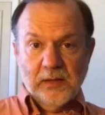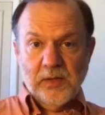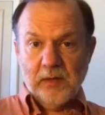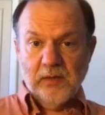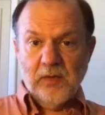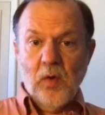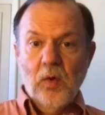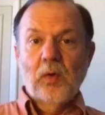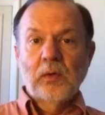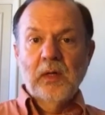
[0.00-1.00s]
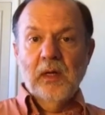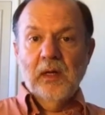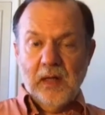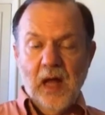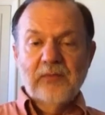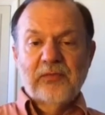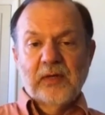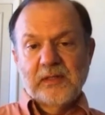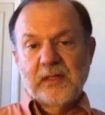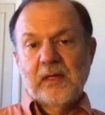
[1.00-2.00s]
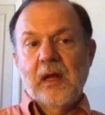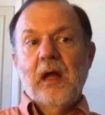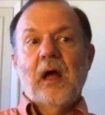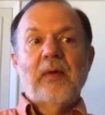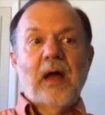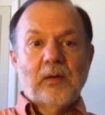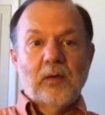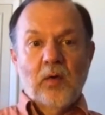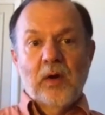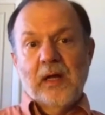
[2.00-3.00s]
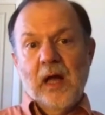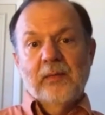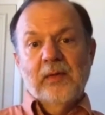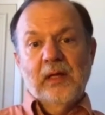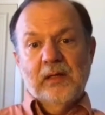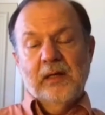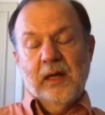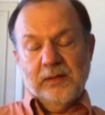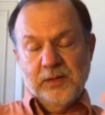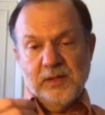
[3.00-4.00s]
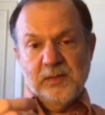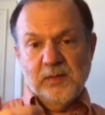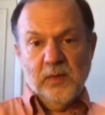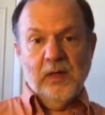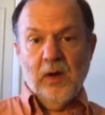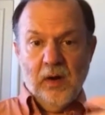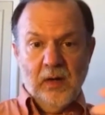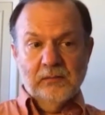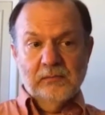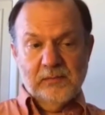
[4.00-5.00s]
a talk to the whole conference about origami and connections between art,